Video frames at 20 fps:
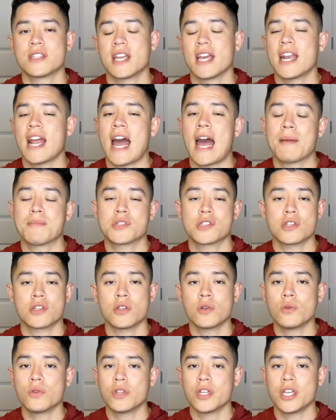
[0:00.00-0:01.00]
get
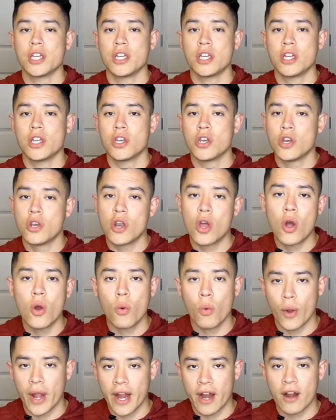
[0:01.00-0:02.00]
absolutely
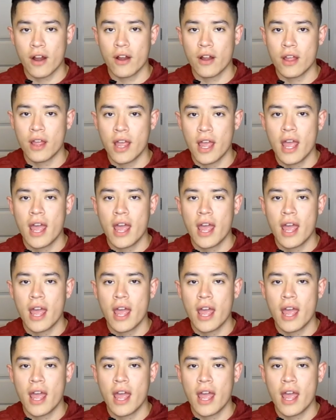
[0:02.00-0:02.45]
nowhere,